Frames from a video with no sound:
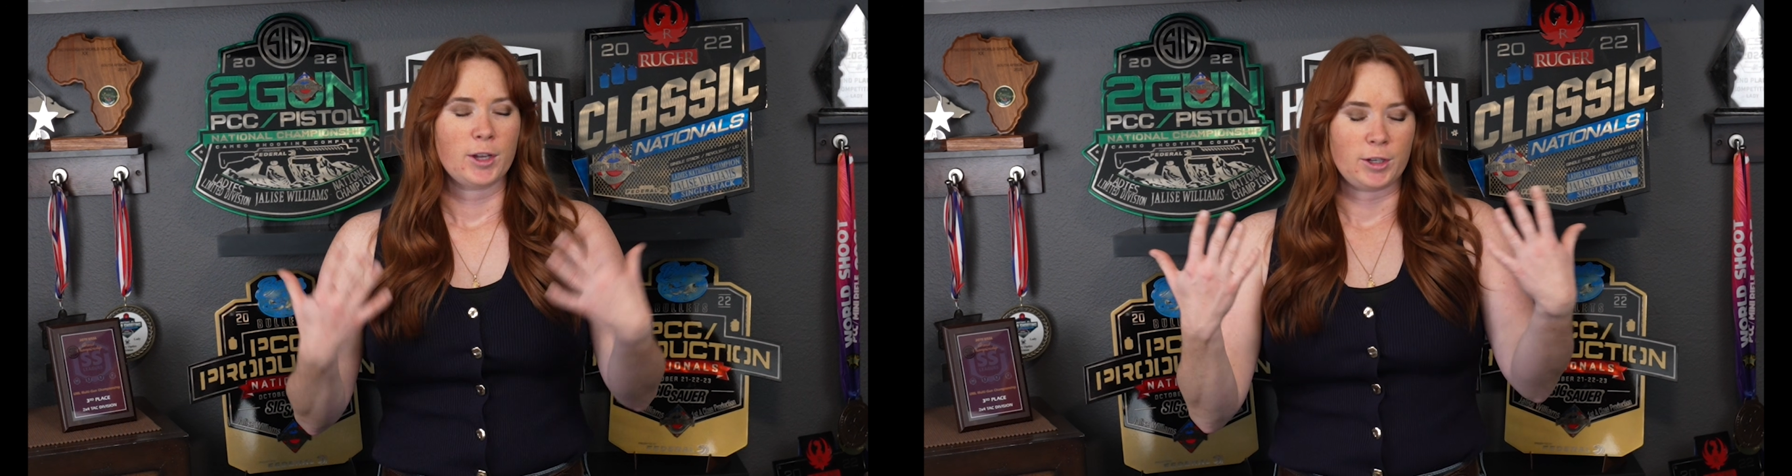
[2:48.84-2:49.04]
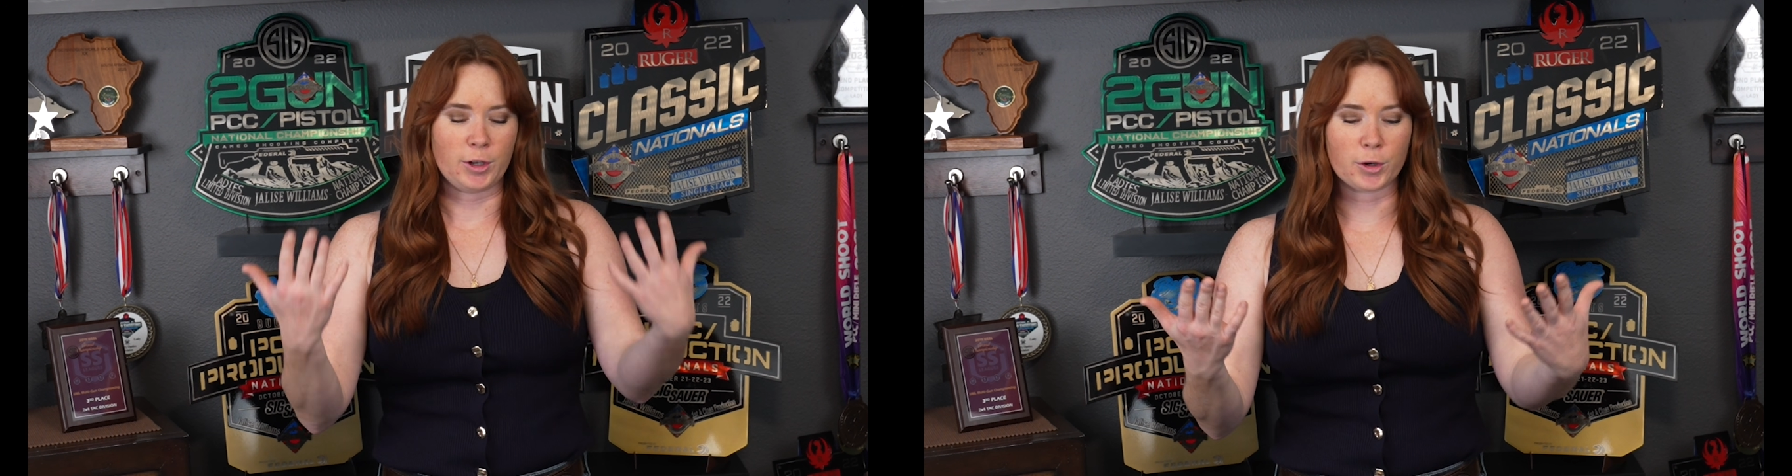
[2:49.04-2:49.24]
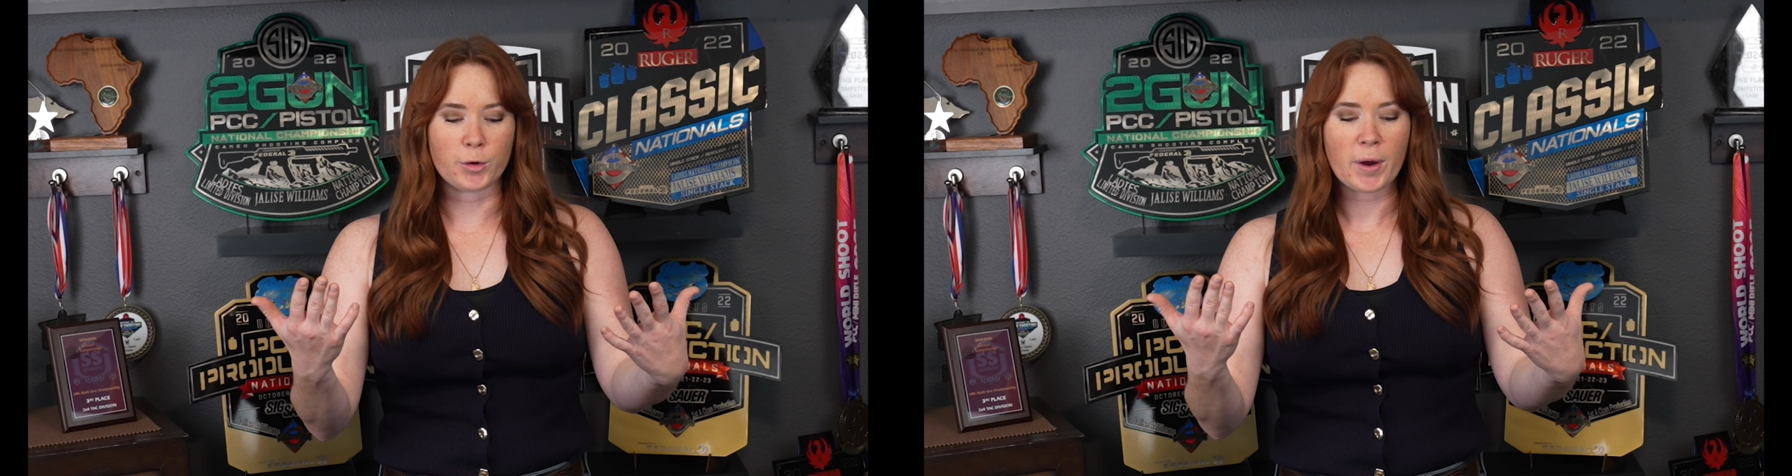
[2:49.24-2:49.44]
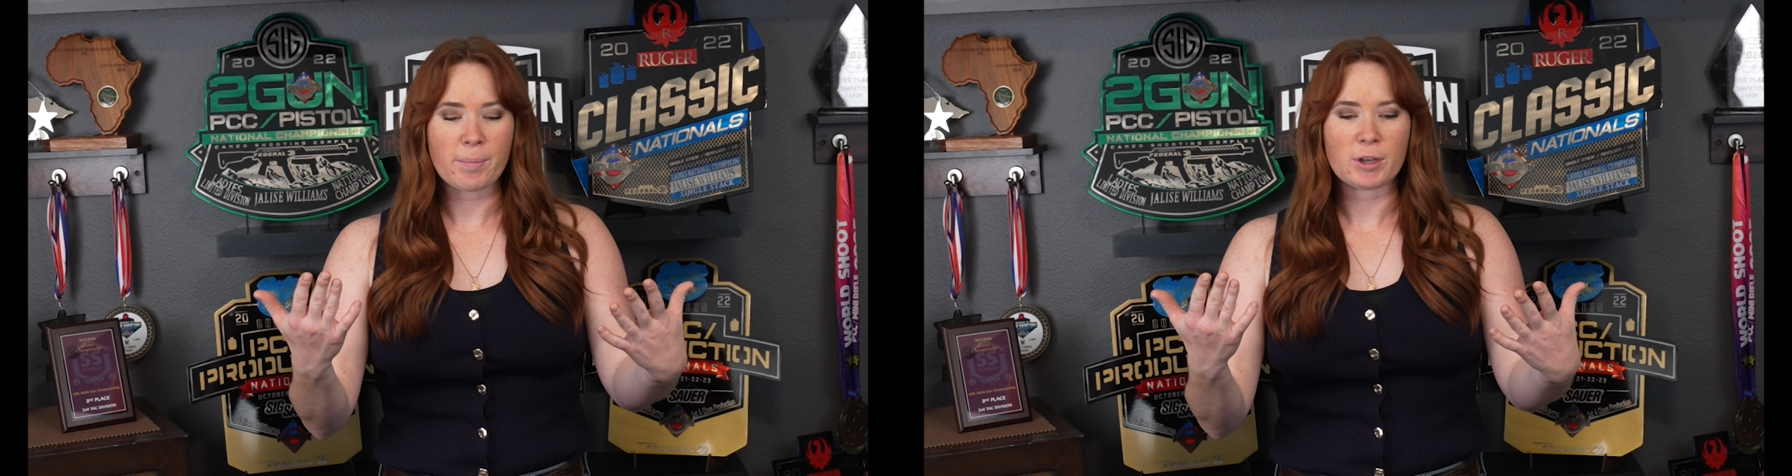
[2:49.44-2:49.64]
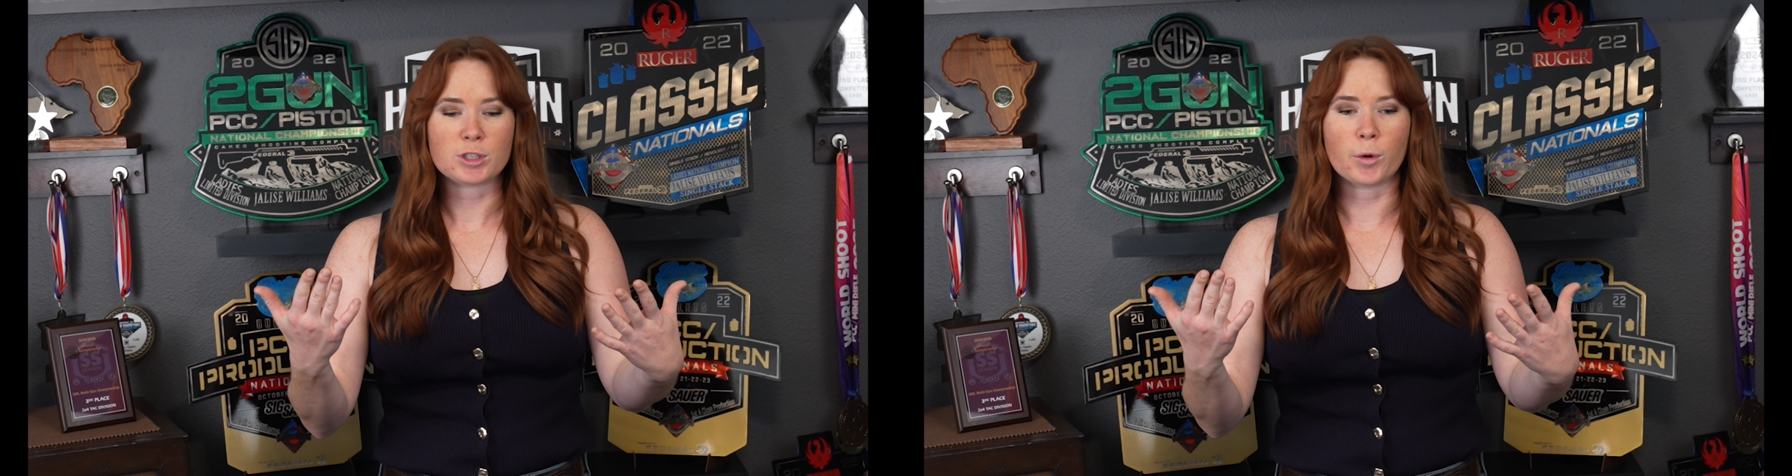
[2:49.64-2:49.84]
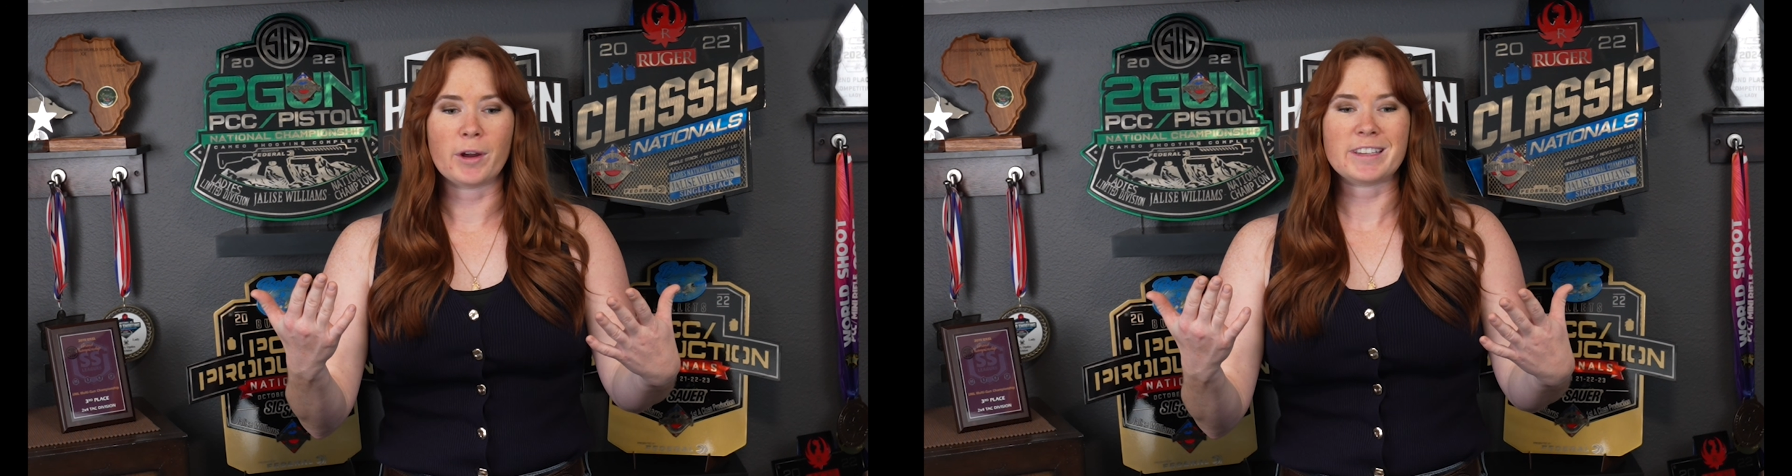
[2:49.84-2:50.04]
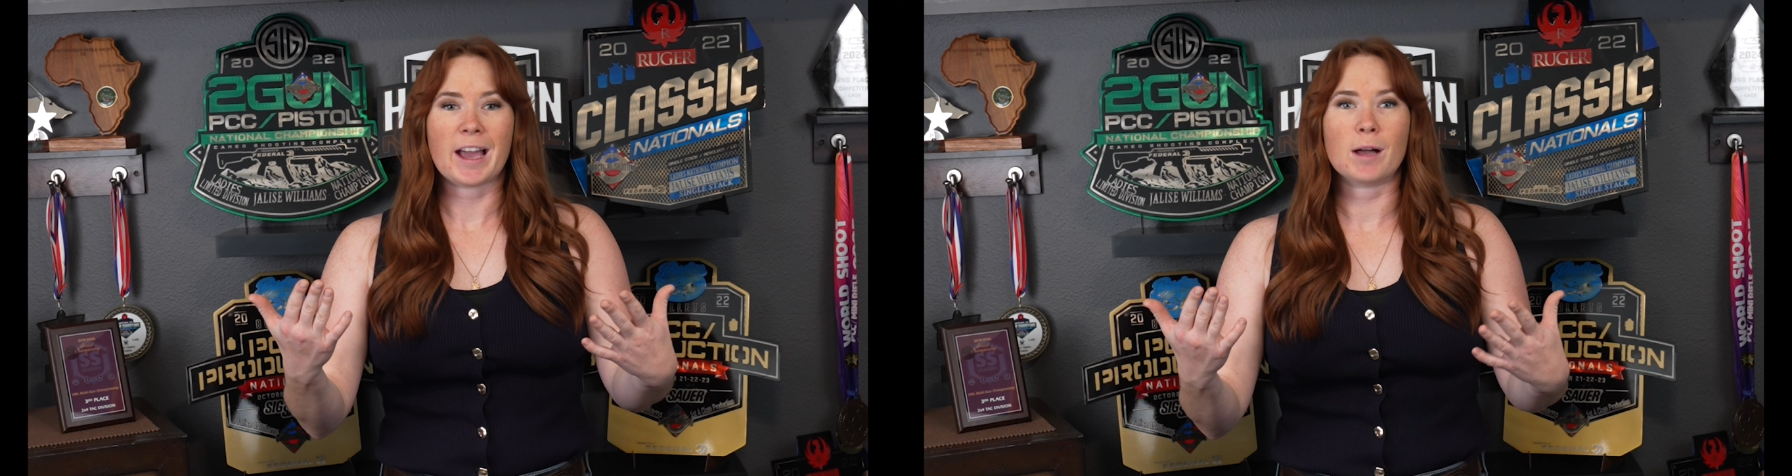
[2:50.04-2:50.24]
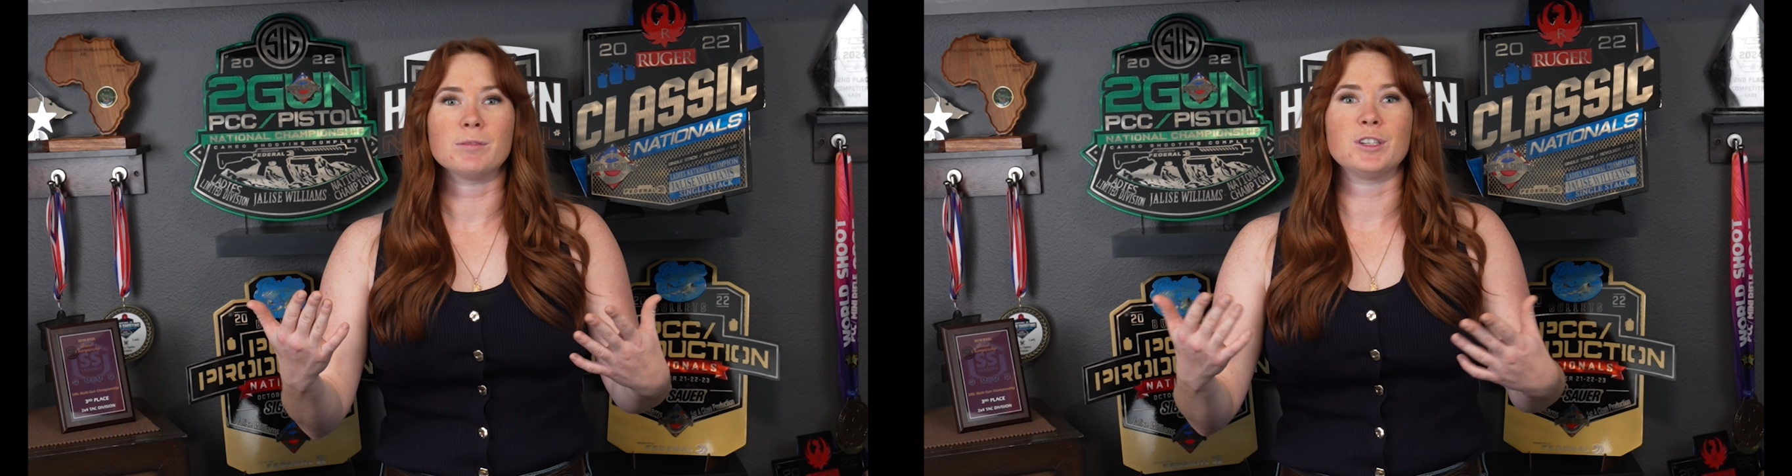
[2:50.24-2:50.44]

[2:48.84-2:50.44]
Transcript: Your grip is going to help